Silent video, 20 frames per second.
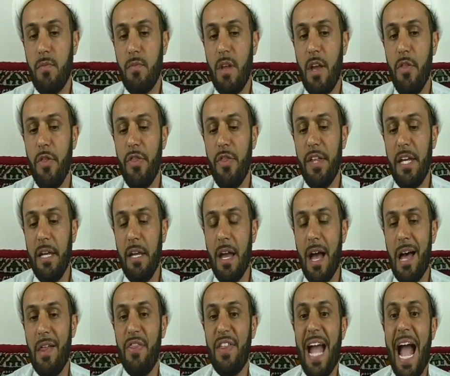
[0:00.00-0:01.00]
the
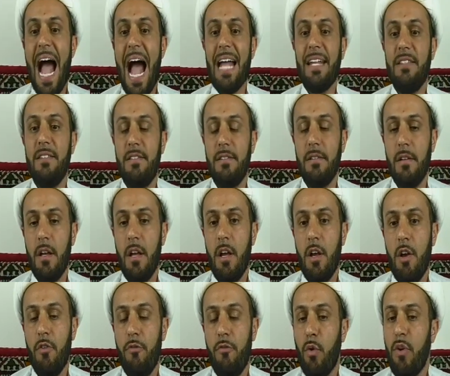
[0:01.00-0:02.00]
had
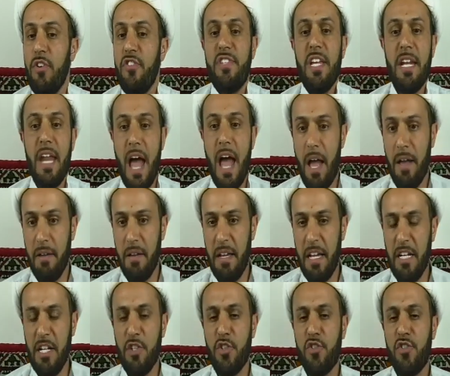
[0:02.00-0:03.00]
for zina
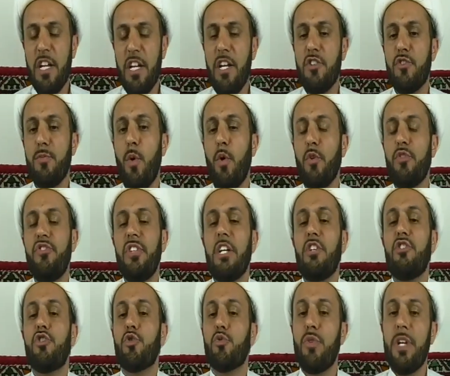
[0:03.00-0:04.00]
in its most
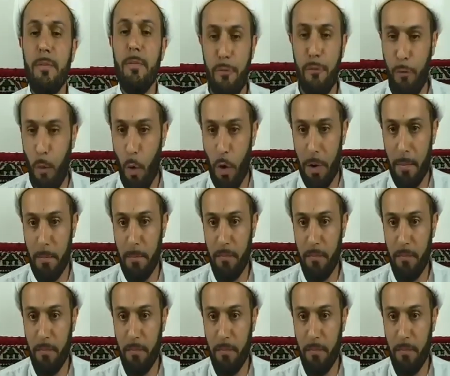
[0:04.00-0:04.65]
extreme form,